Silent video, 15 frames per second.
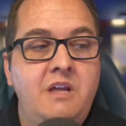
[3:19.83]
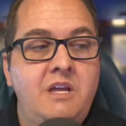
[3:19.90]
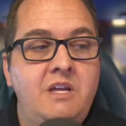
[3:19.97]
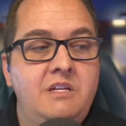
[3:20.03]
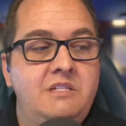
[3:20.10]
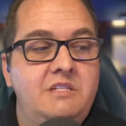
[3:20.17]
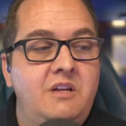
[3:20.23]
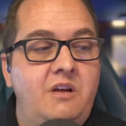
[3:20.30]

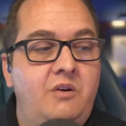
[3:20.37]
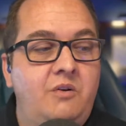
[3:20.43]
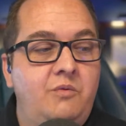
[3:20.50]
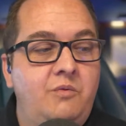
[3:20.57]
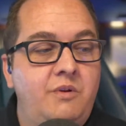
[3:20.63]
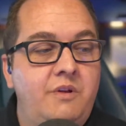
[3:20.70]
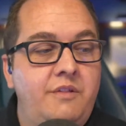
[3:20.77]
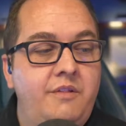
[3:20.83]
So
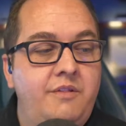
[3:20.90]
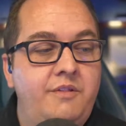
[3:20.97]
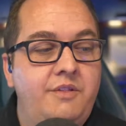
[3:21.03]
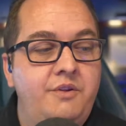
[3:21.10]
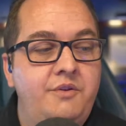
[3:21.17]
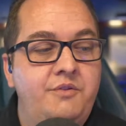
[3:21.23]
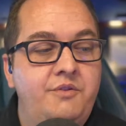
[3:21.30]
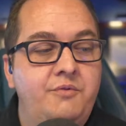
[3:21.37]

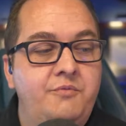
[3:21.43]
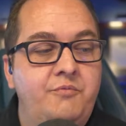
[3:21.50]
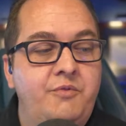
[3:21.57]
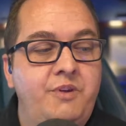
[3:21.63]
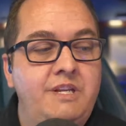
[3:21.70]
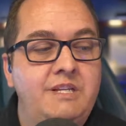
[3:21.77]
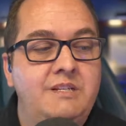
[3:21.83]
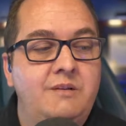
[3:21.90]
the
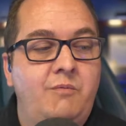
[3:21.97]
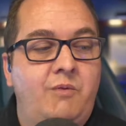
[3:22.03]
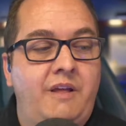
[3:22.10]
reason why